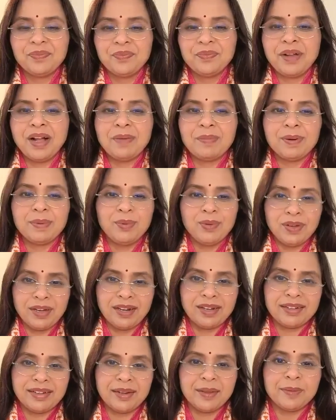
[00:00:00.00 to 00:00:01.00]
Mahaprabhu
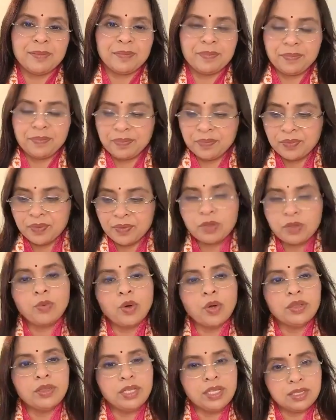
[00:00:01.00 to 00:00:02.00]
corrected him. So
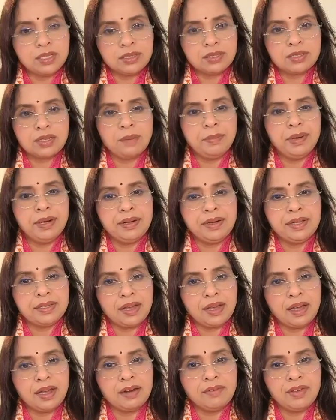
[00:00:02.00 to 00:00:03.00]
both these commentaries
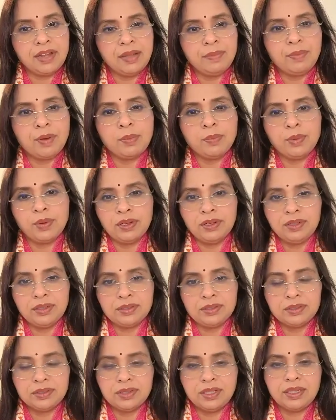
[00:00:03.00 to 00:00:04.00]
are very popular
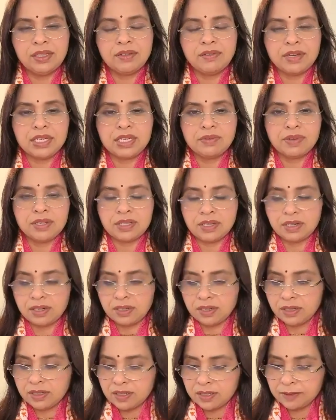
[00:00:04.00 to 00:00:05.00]
in the Vaishnava
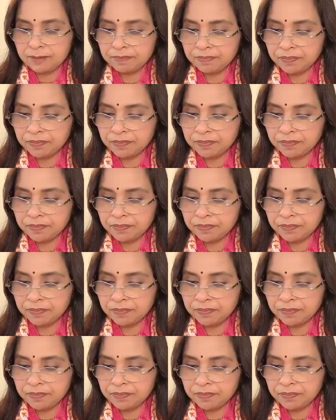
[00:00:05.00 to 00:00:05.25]
circles.